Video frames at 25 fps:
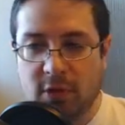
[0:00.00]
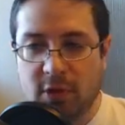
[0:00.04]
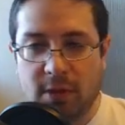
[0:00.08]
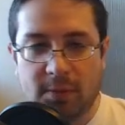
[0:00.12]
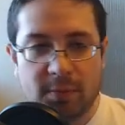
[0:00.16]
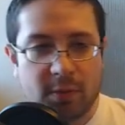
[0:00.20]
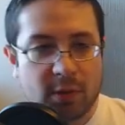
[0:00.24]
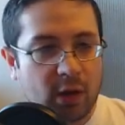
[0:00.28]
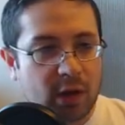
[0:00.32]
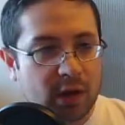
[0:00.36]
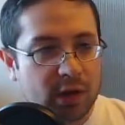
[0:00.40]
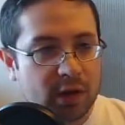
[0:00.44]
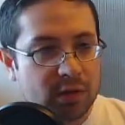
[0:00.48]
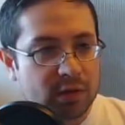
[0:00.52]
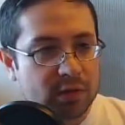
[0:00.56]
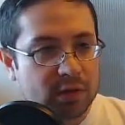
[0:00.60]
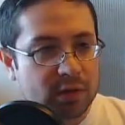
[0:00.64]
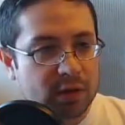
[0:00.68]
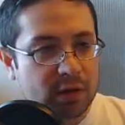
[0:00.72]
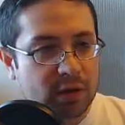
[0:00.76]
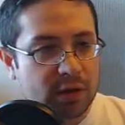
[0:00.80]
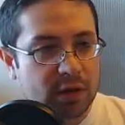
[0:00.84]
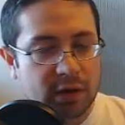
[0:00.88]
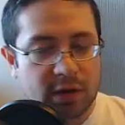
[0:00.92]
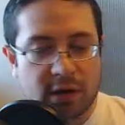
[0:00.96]
clock is
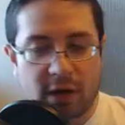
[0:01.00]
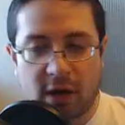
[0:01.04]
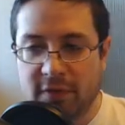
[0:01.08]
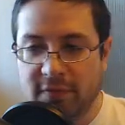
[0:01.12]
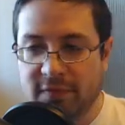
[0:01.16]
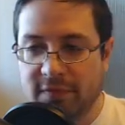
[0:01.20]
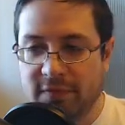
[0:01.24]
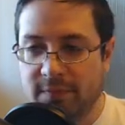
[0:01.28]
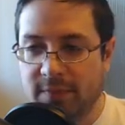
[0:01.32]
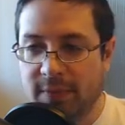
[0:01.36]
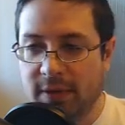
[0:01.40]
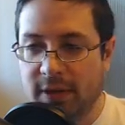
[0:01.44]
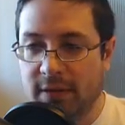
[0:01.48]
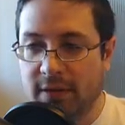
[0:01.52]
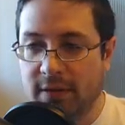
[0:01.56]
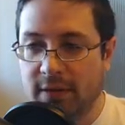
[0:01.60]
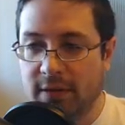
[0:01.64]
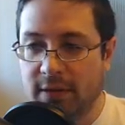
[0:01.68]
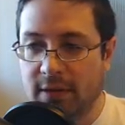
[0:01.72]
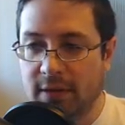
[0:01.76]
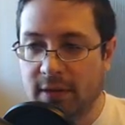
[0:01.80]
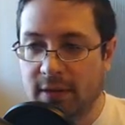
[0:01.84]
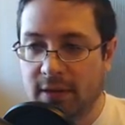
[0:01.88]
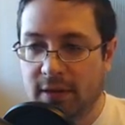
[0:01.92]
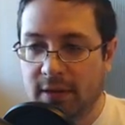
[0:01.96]
cut off,
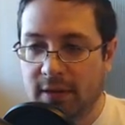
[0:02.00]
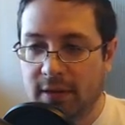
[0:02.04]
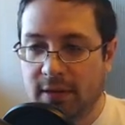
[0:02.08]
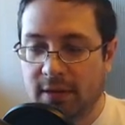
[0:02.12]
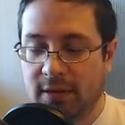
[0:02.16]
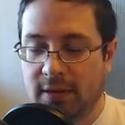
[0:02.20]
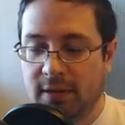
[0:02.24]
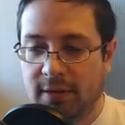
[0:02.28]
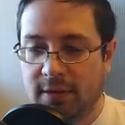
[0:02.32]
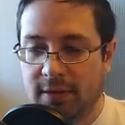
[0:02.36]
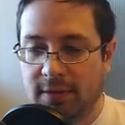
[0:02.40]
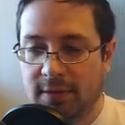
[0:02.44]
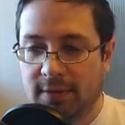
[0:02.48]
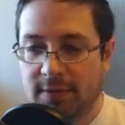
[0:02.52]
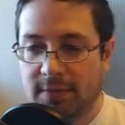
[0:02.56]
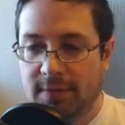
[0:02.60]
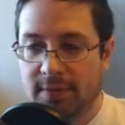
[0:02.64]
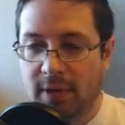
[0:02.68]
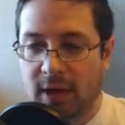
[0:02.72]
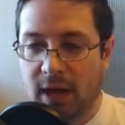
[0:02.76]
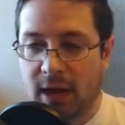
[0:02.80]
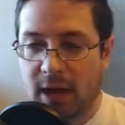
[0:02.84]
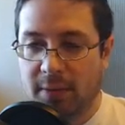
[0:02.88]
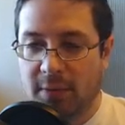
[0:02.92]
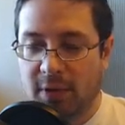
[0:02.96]
but
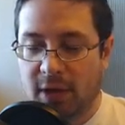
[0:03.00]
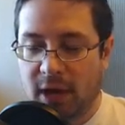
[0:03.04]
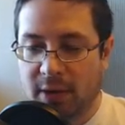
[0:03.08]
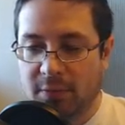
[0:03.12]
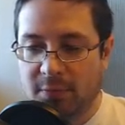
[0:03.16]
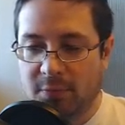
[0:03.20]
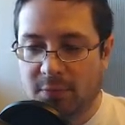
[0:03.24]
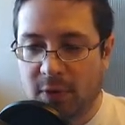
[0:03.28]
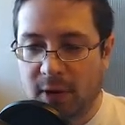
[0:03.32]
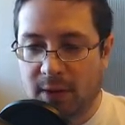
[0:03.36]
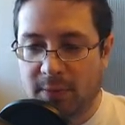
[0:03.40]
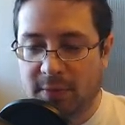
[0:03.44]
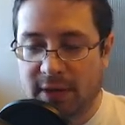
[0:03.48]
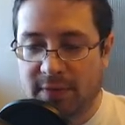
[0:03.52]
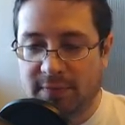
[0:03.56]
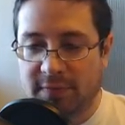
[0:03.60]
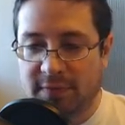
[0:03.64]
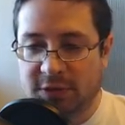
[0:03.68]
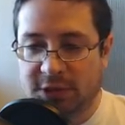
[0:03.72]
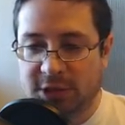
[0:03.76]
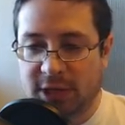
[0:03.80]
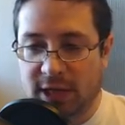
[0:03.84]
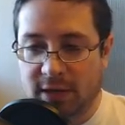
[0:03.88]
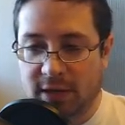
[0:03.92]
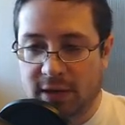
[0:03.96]
I would probably give a
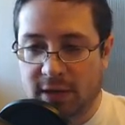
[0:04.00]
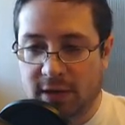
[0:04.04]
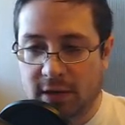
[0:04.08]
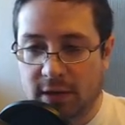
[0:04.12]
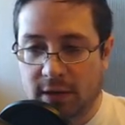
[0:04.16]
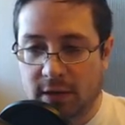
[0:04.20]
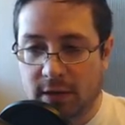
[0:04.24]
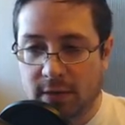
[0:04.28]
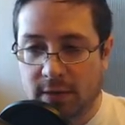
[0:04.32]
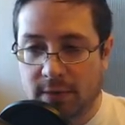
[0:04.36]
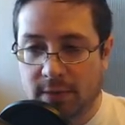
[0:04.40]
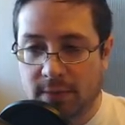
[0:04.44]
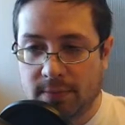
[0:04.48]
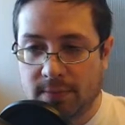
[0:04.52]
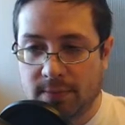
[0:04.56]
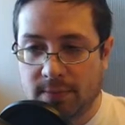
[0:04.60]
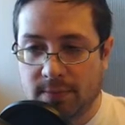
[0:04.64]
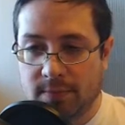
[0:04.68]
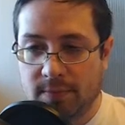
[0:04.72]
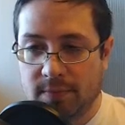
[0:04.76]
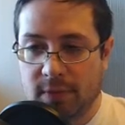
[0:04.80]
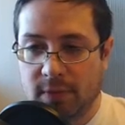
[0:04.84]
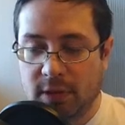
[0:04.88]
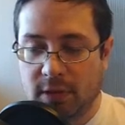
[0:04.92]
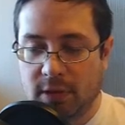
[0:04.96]
check here.
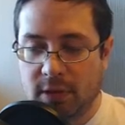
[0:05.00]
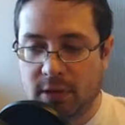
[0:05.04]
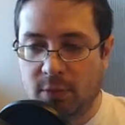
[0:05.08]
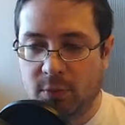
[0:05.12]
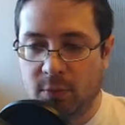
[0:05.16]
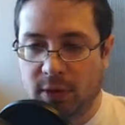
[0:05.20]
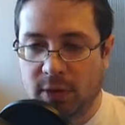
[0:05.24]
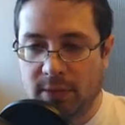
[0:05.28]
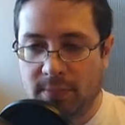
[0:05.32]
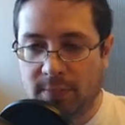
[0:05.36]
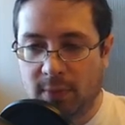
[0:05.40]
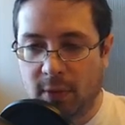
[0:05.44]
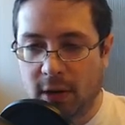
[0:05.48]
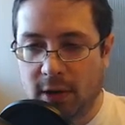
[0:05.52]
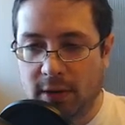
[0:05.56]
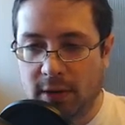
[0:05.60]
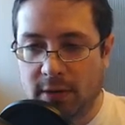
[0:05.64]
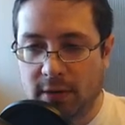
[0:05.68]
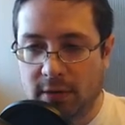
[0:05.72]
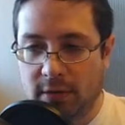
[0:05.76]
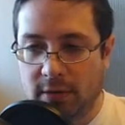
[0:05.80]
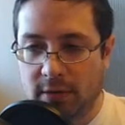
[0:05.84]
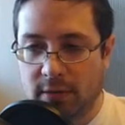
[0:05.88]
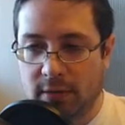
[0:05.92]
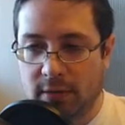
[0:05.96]
You can win a pawn.